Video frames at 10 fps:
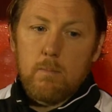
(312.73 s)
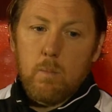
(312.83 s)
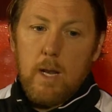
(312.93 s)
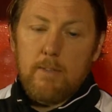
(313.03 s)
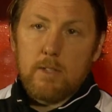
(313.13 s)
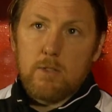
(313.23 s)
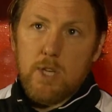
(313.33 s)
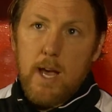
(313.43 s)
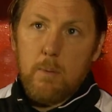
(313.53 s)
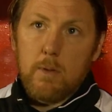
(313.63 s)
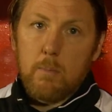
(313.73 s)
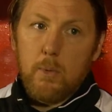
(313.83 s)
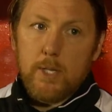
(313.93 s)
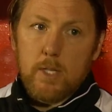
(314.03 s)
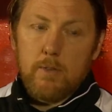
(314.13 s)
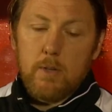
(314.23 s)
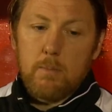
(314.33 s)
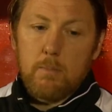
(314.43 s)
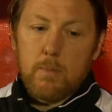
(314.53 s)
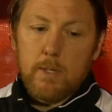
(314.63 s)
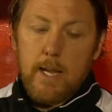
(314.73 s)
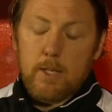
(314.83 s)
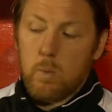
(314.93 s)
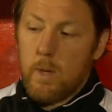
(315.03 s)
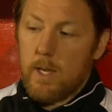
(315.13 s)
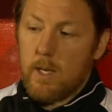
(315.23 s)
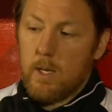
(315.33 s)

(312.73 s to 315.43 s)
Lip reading: we'll have a chat with the boys over the next week.